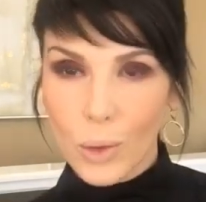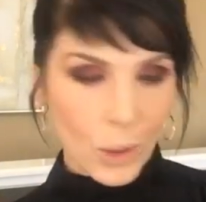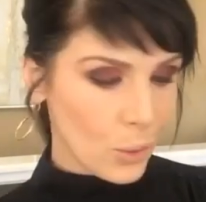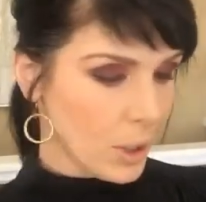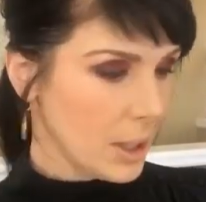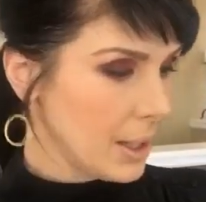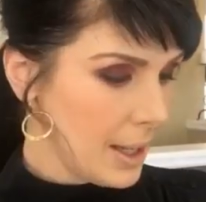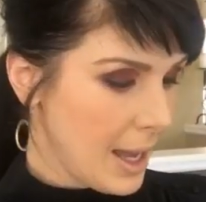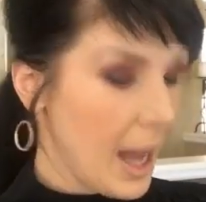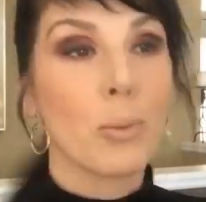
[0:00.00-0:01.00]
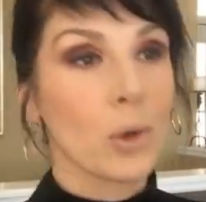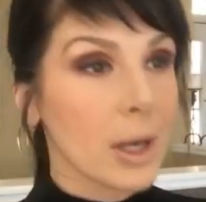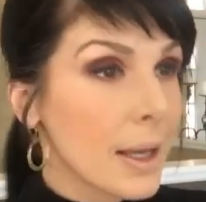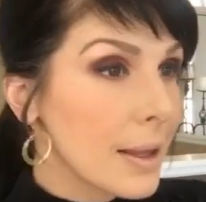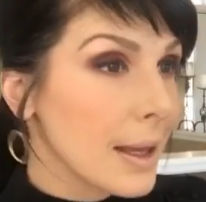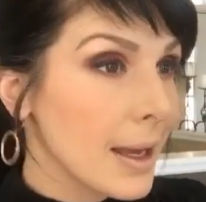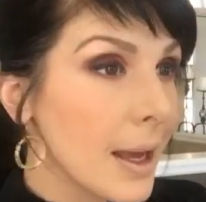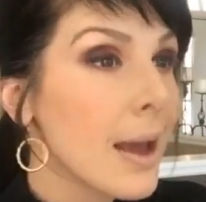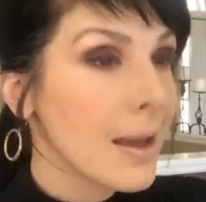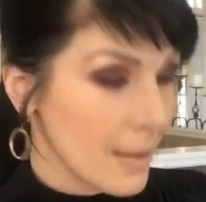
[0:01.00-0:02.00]
Woo! I'm
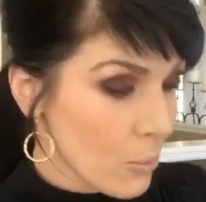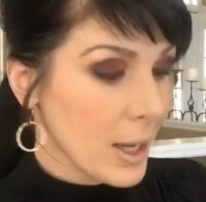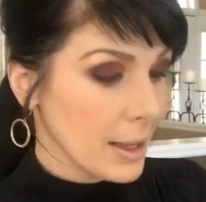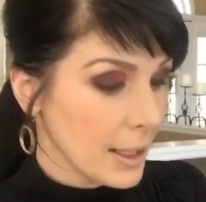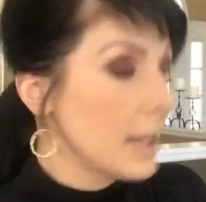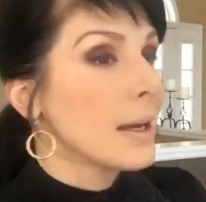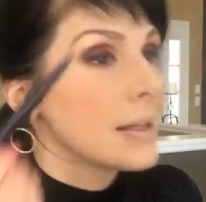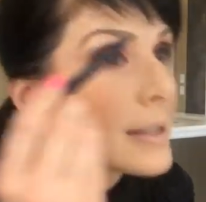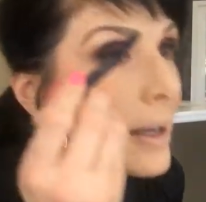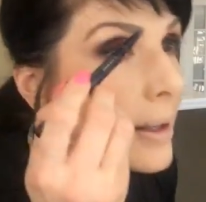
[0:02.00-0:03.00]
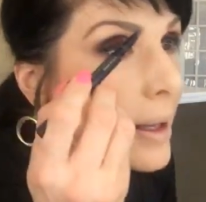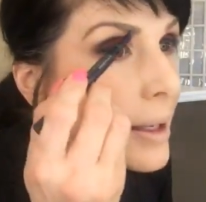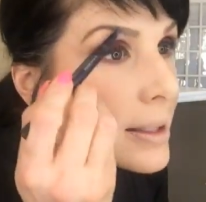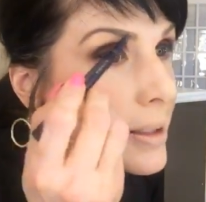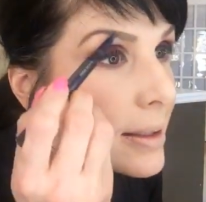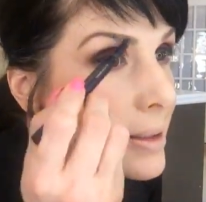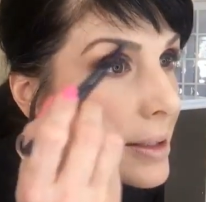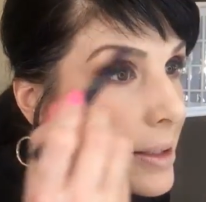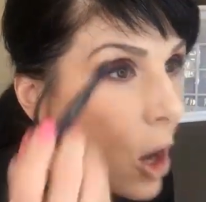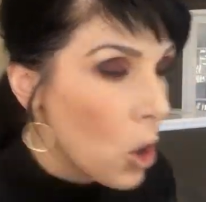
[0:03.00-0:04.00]
really digging this. This
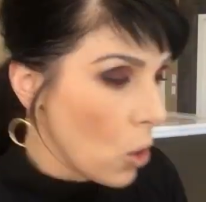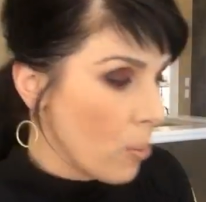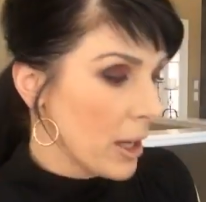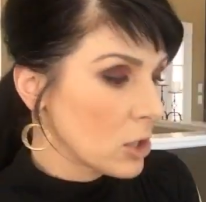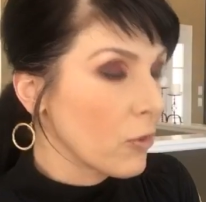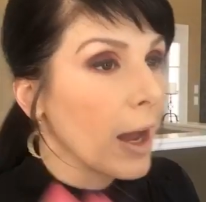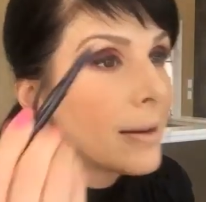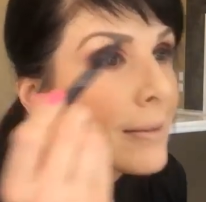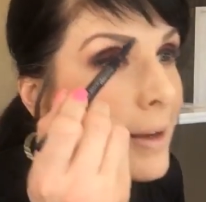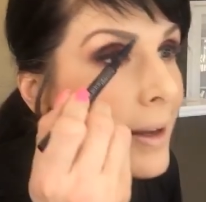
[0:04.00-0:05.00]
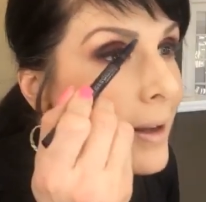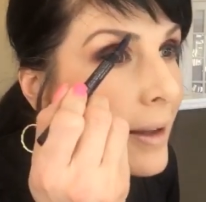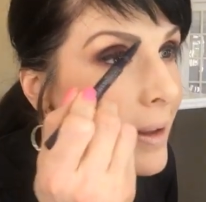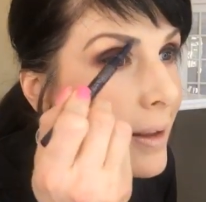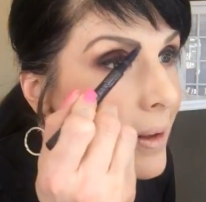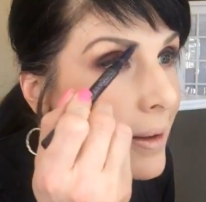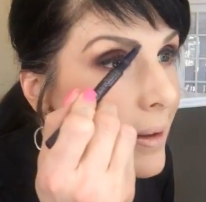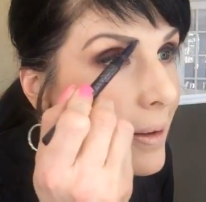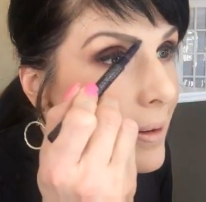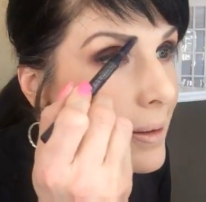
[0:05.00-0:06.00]
is so much fun.
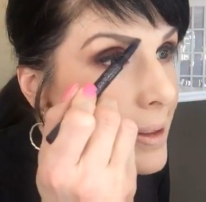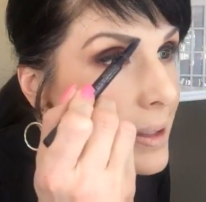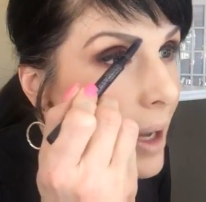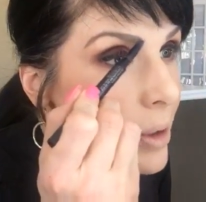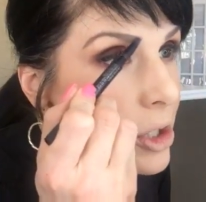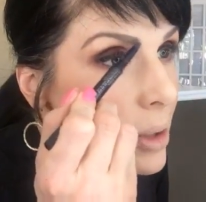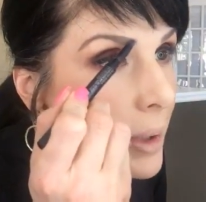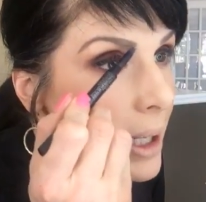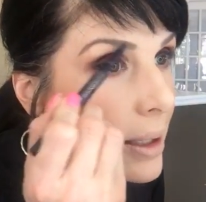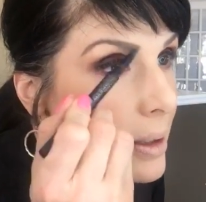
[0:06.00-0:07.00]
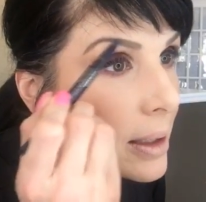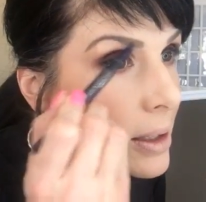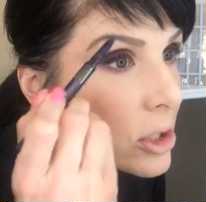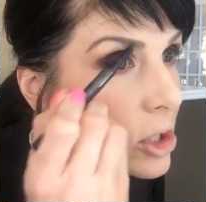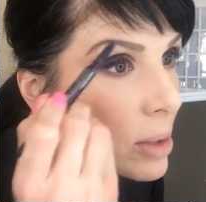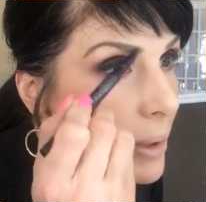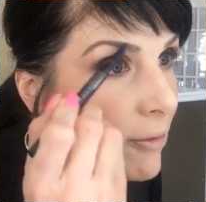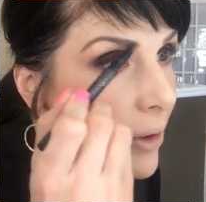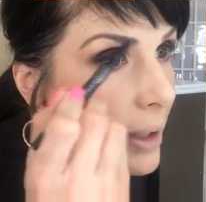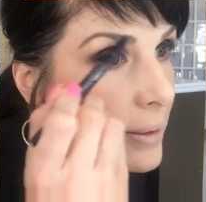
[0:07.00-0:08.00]
This is how it should be. It just should be
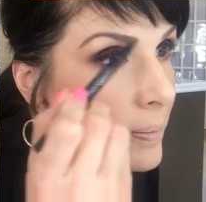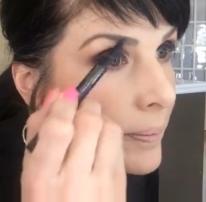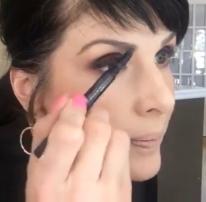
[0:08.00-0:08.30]
fun.